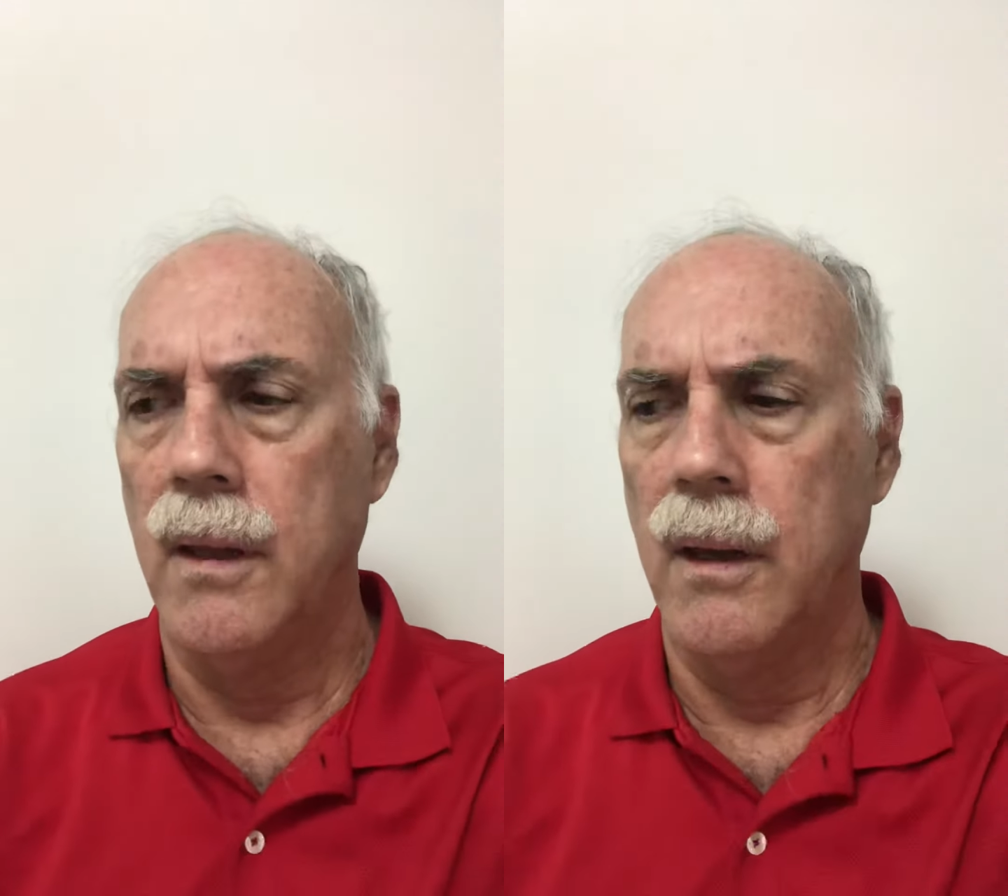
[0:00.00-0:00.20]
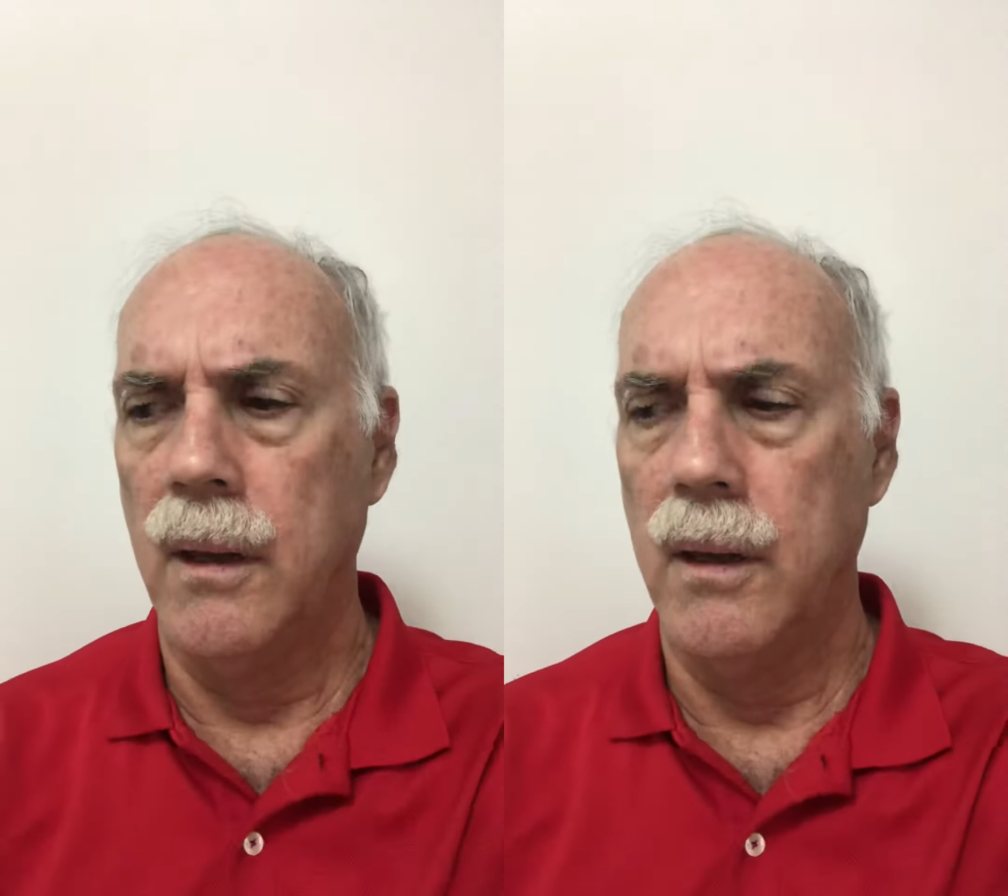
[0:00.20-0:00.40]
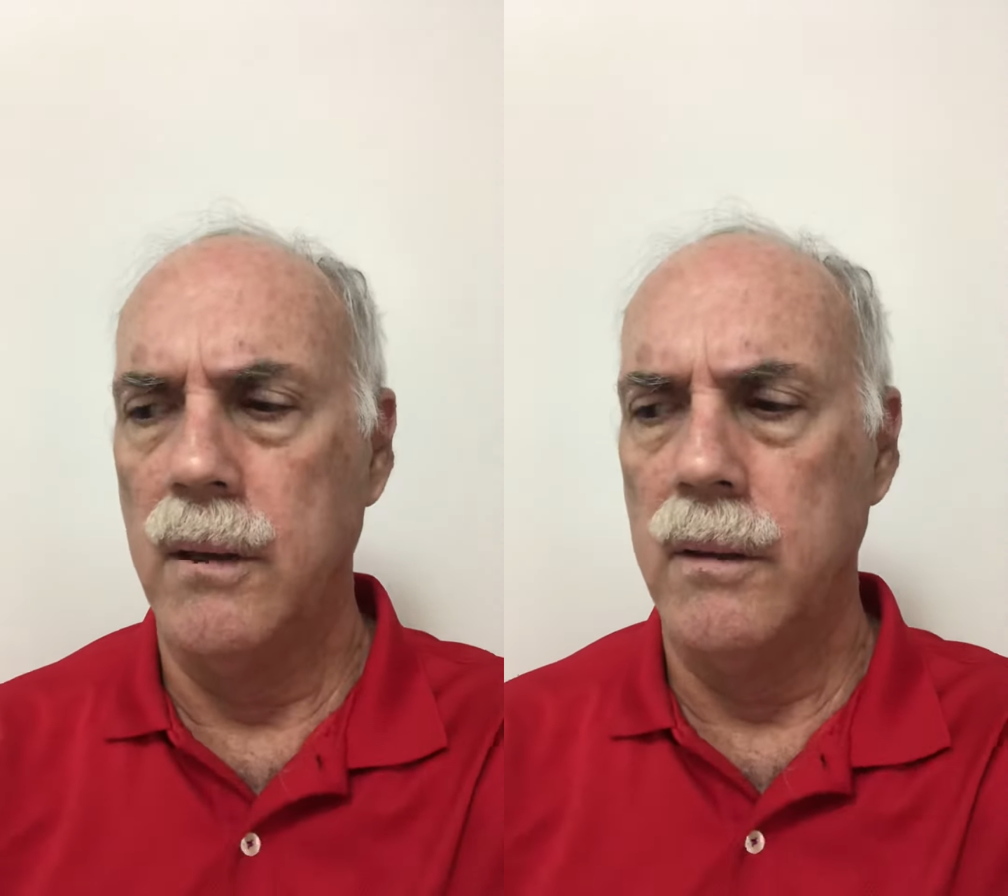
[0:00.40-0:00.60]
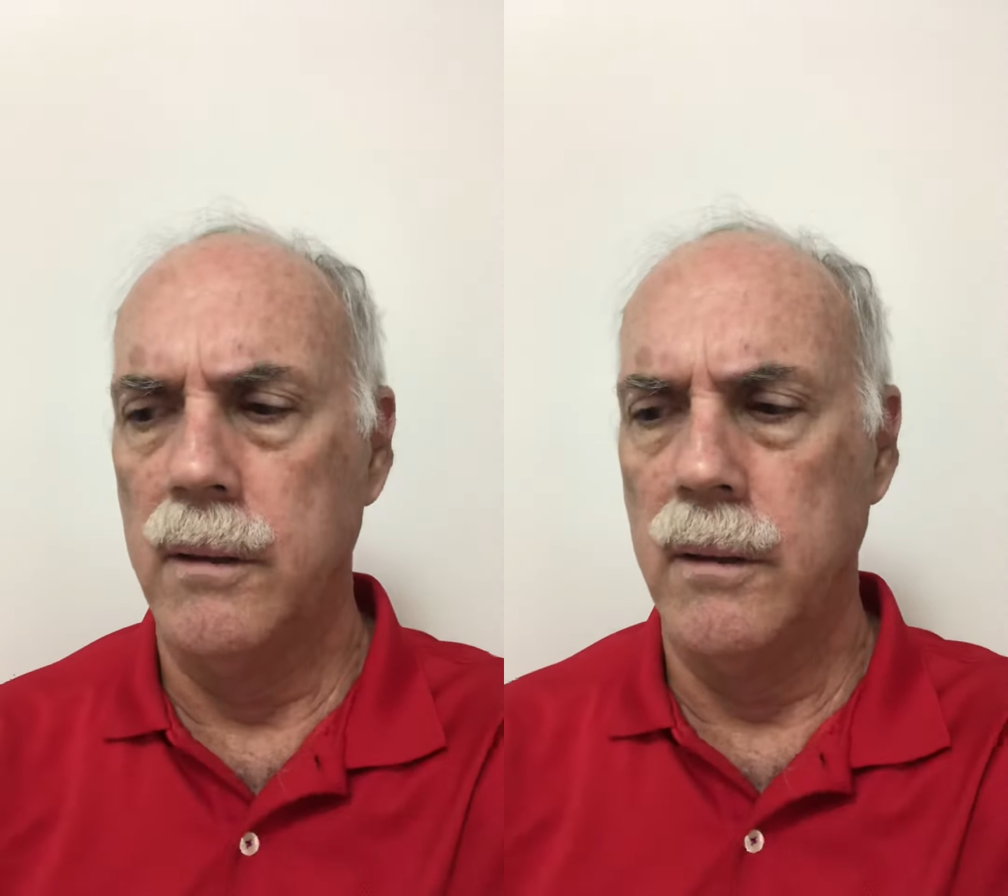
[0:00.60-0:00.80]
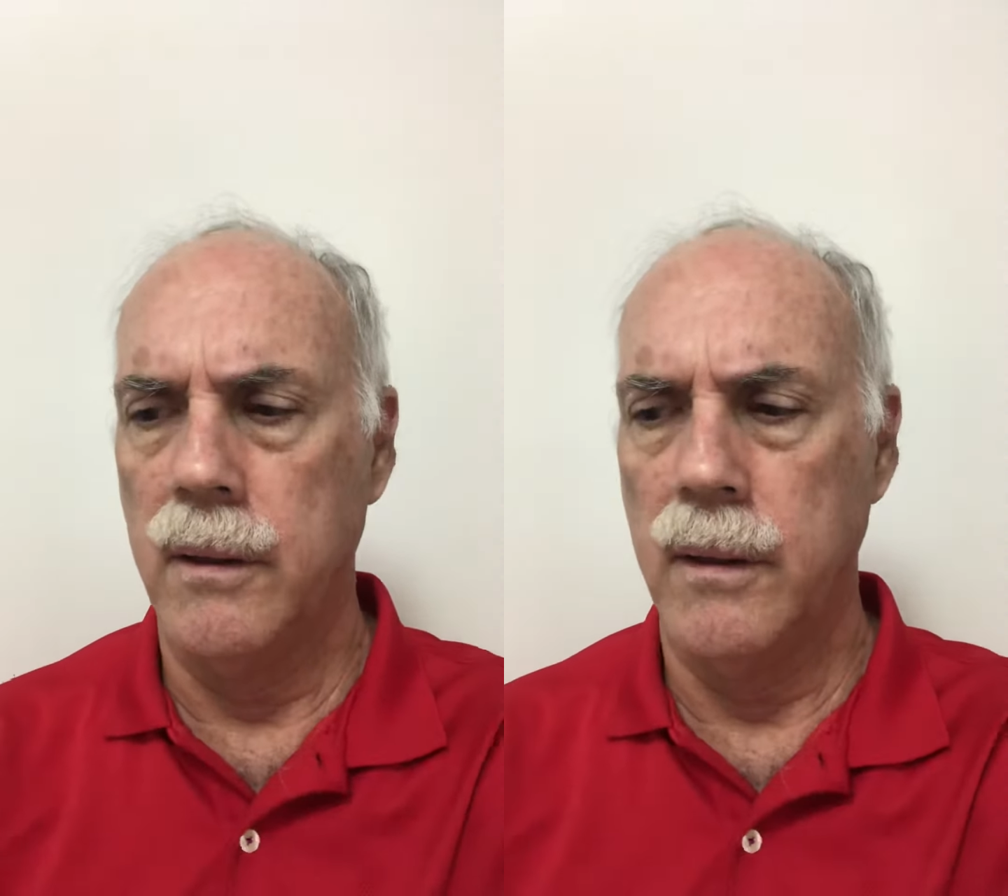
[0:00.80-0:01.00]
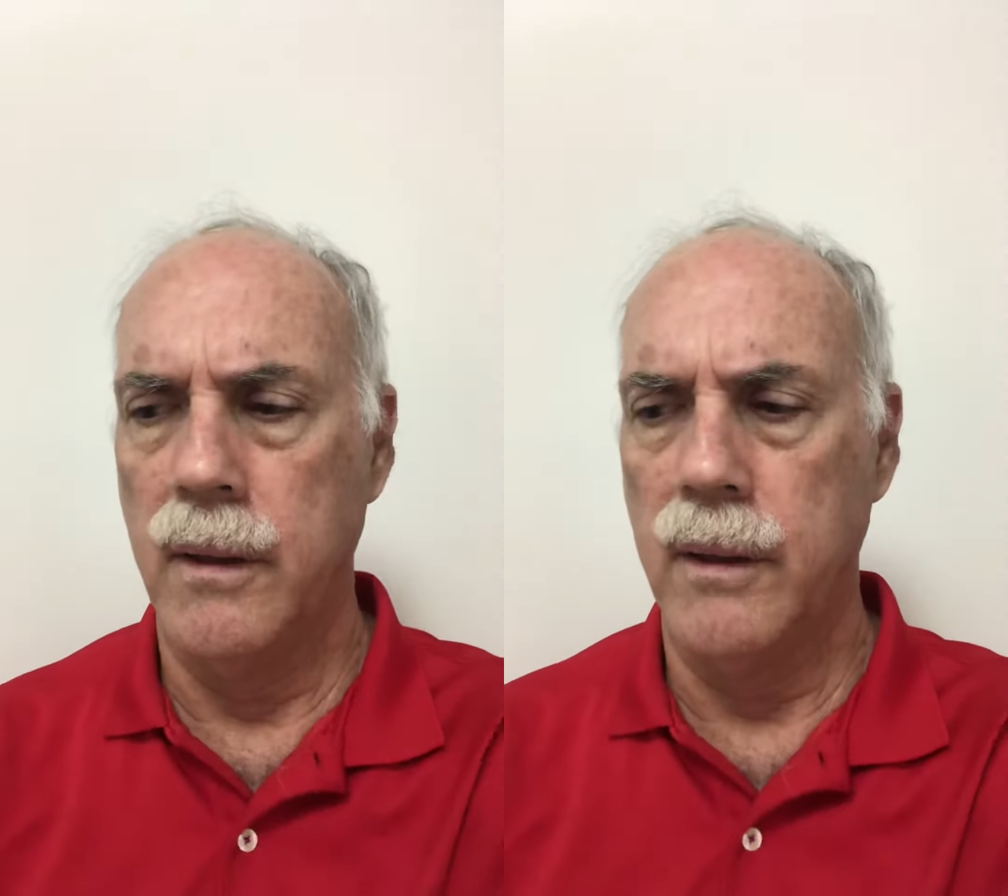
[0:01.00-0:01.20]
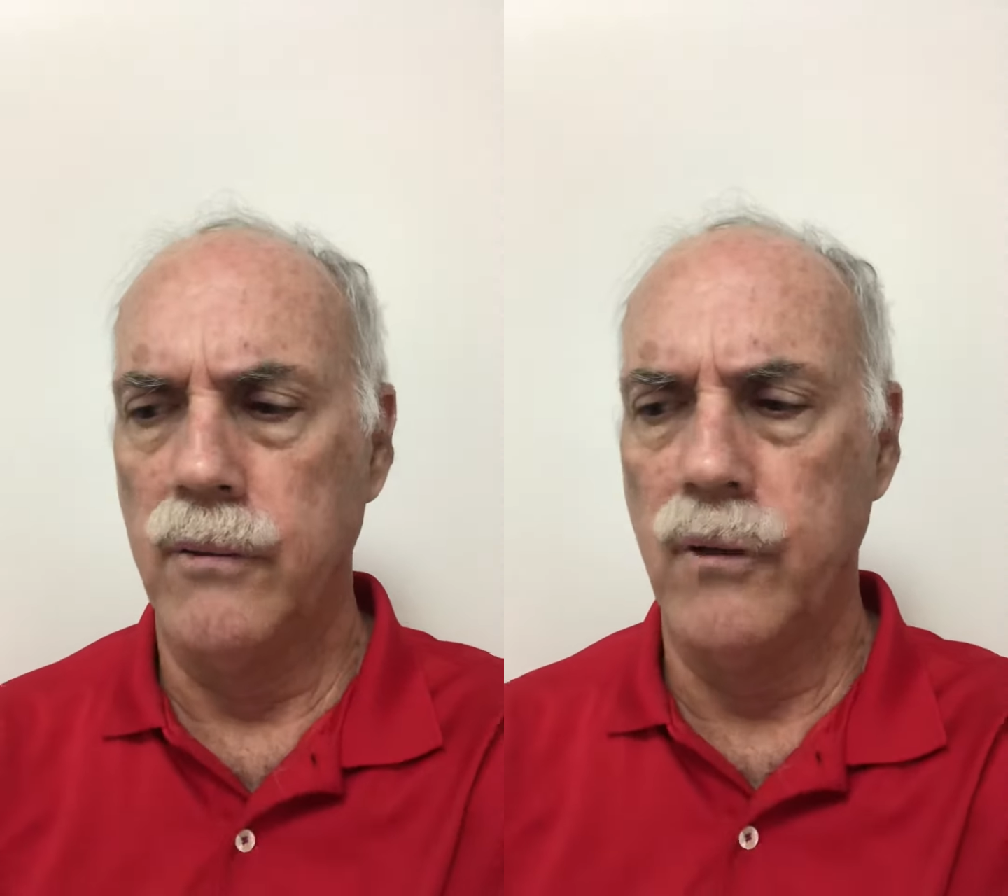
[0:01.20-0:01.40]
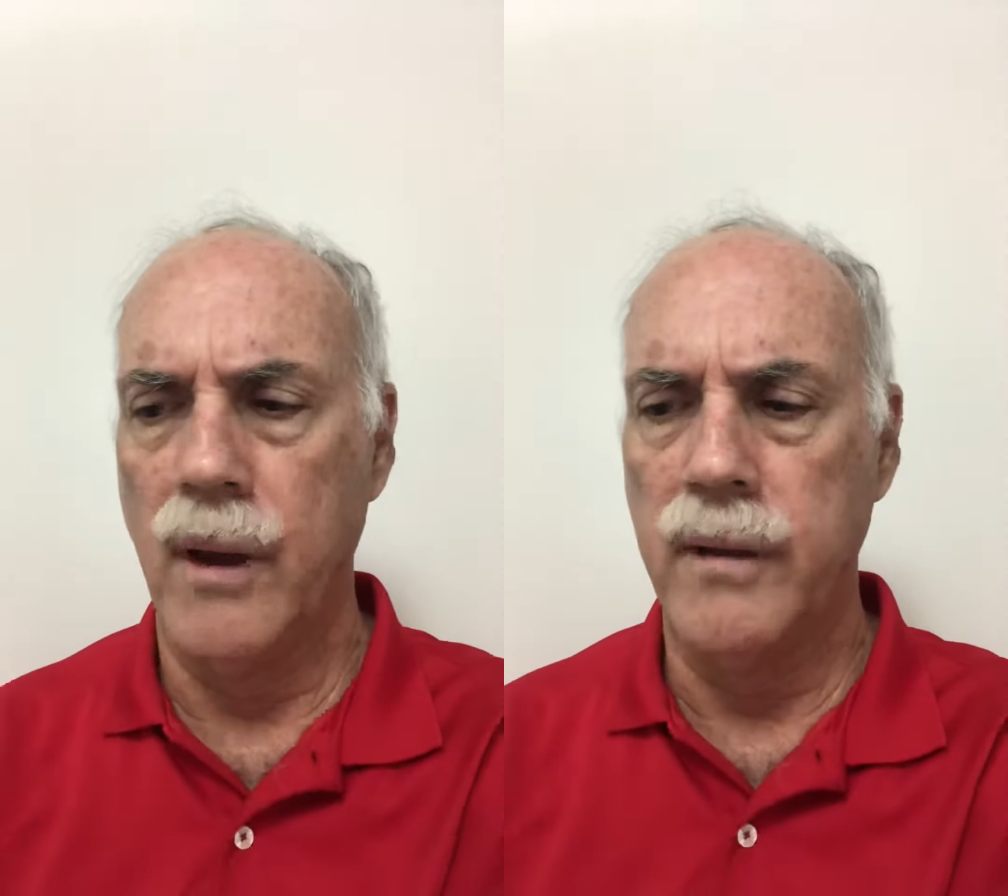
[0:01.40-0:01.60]
uh,
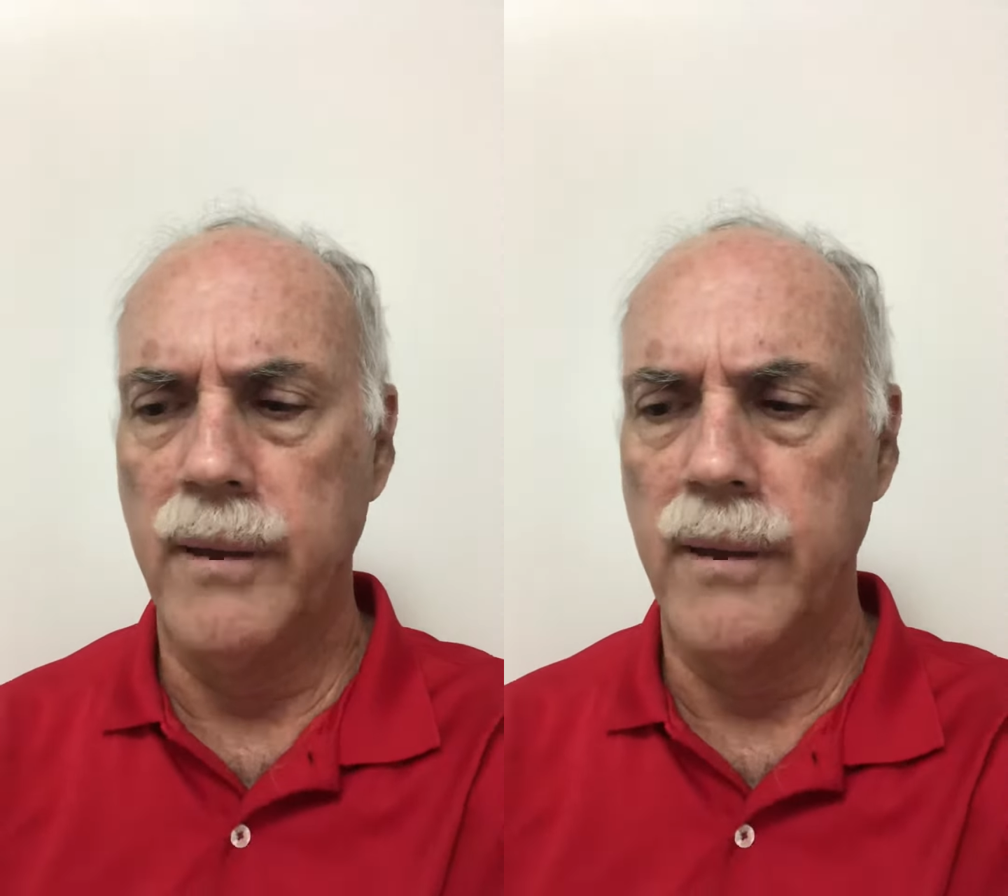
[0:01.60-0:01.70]
John